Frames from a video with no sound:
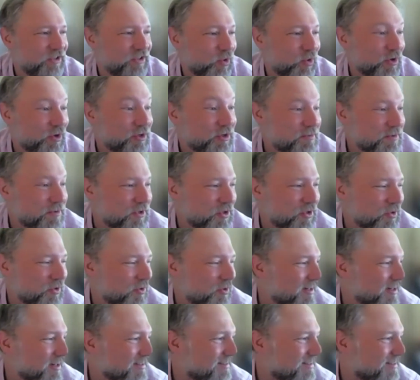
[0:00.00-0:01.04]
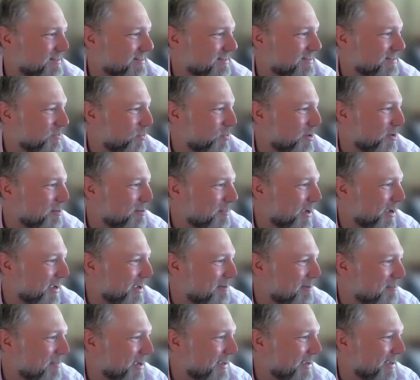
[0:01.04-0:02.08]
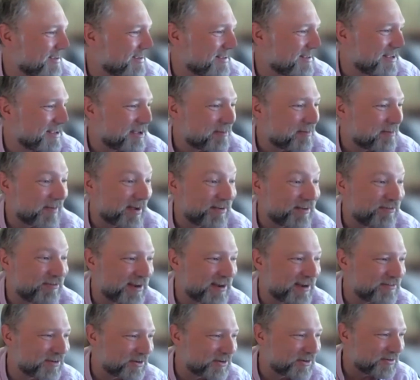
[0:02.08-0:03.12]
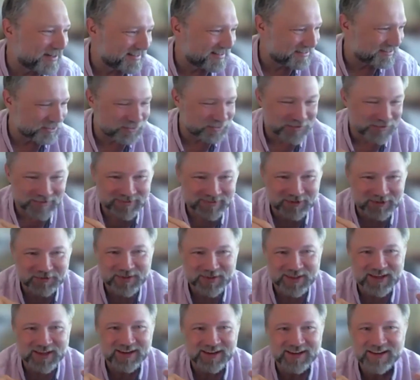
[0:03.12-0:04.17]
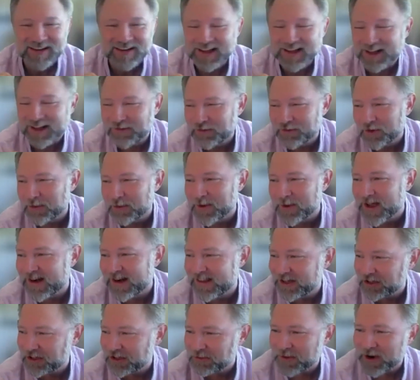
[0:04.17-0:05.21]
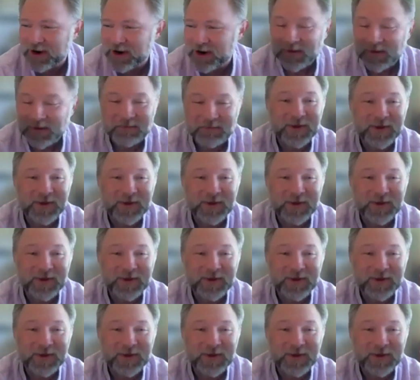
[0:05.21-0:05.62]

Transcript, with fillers: george mashour is, is one of my my my favorite researchers over there and uh, former head of their department.